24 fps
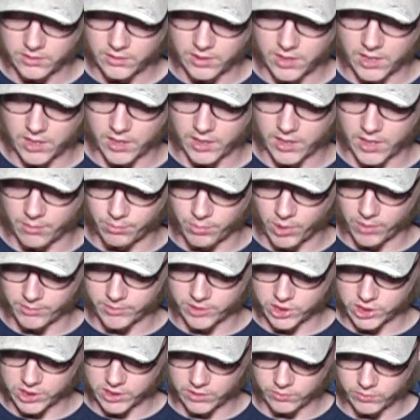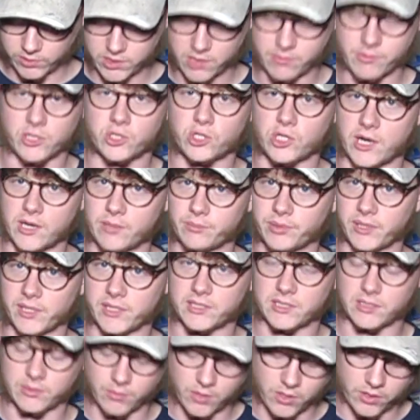uh, gumball machine, which I'm gonna try and
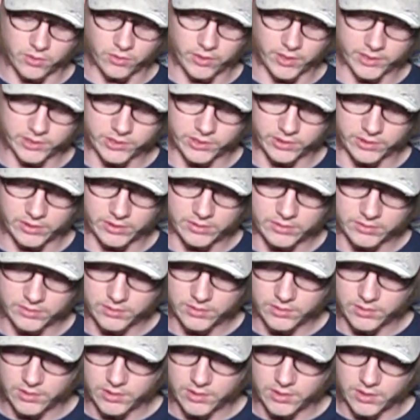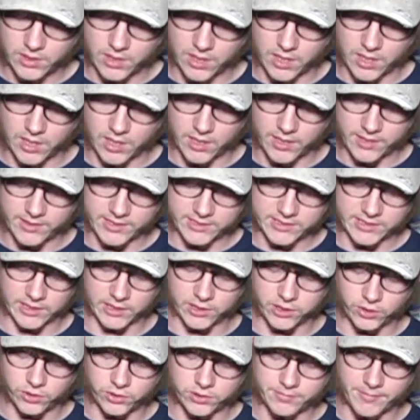place tomorrow actually. Uh, this
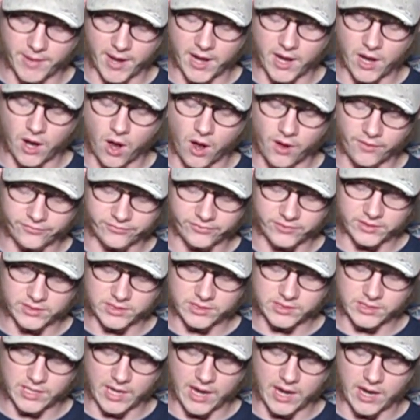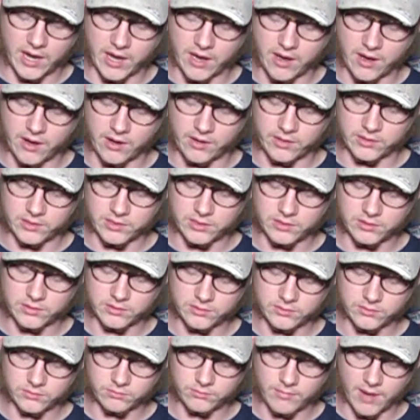includes my office and
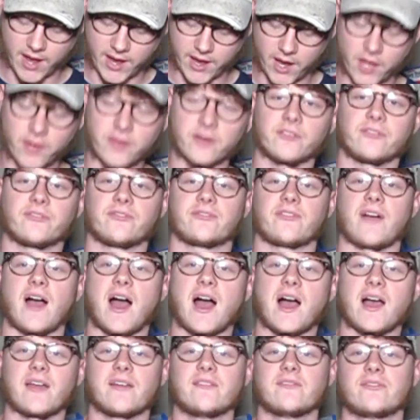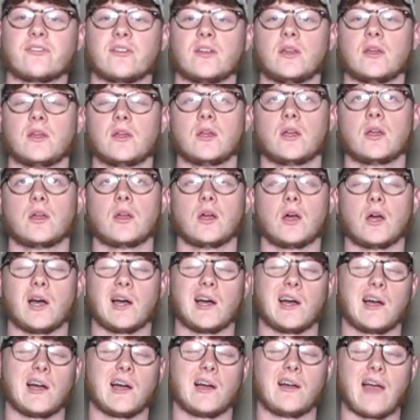my other five
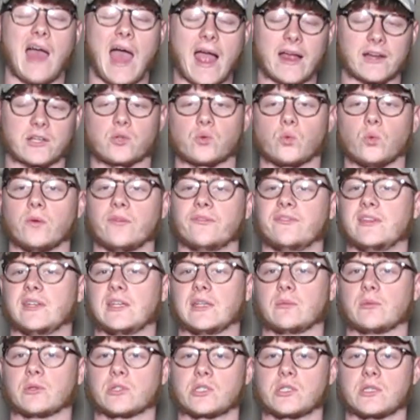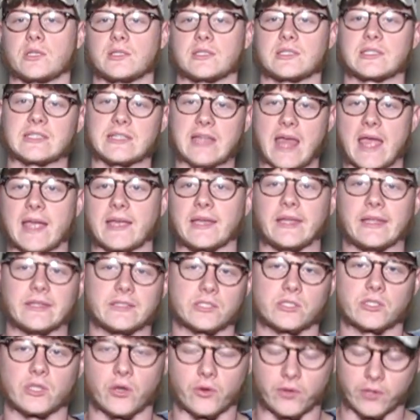uh, actual vending machines, snack
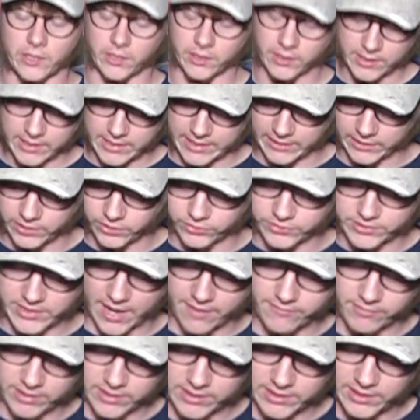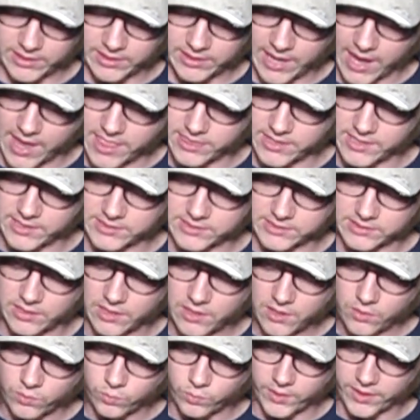and soda. includes everything, and this,
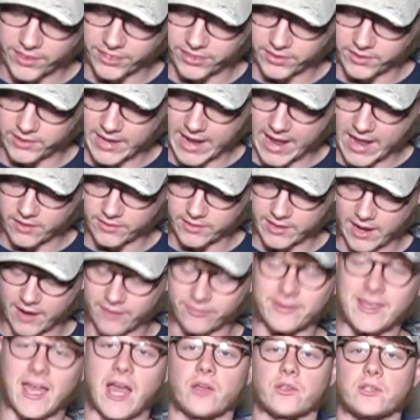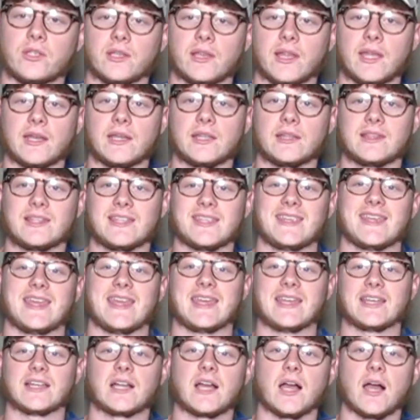with now that I've calculated the
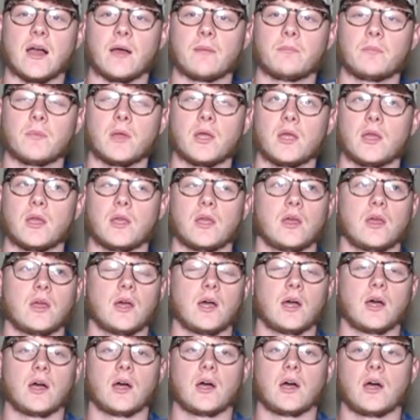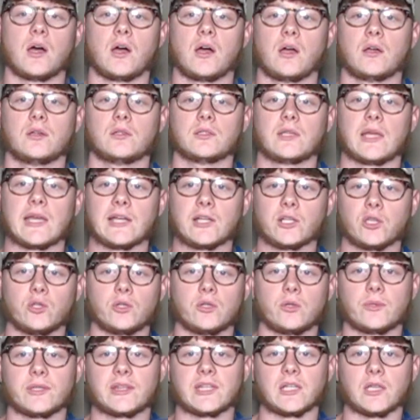income, uh,
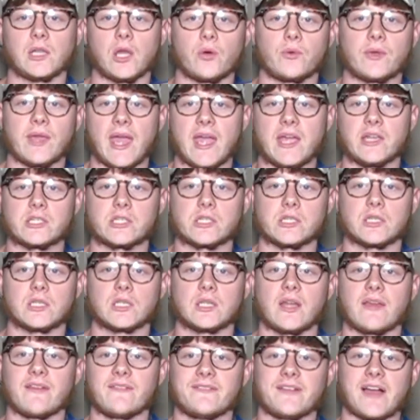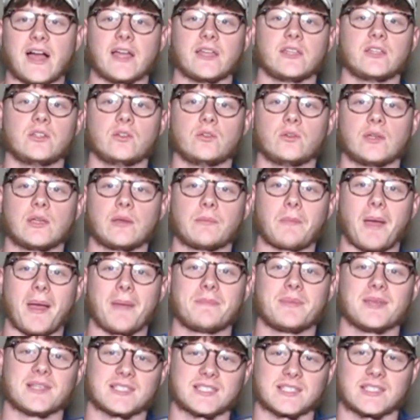included with the location, evaluating my
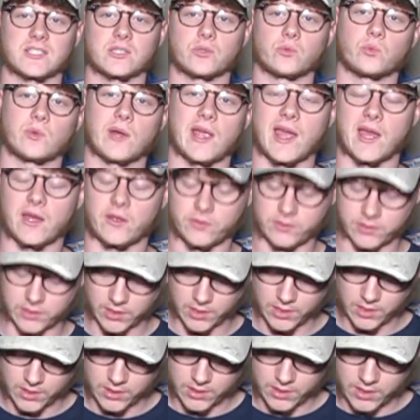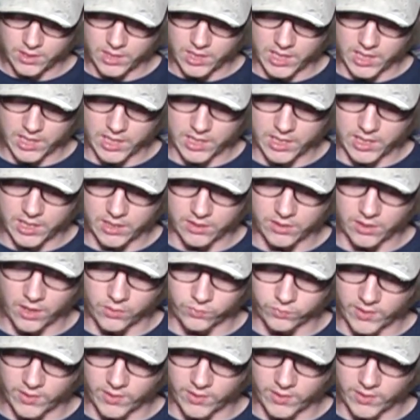business around uh, a